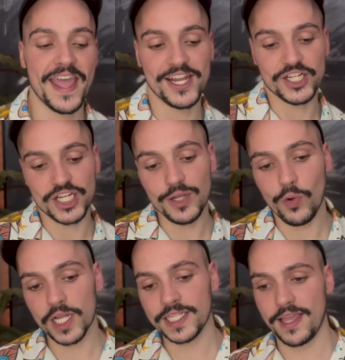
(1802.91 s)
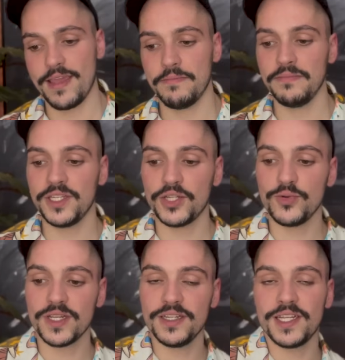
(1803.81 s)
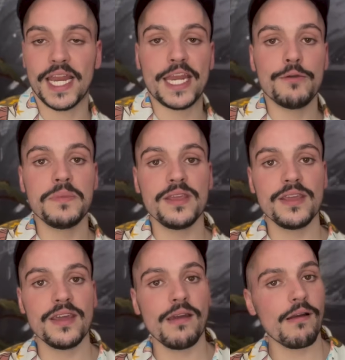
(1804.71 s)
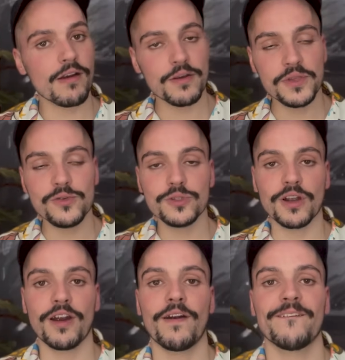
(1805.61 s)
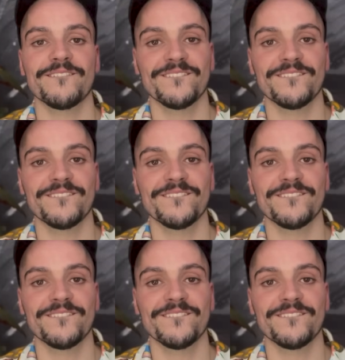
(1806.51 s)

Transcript: And she wants him to continue being her abuser.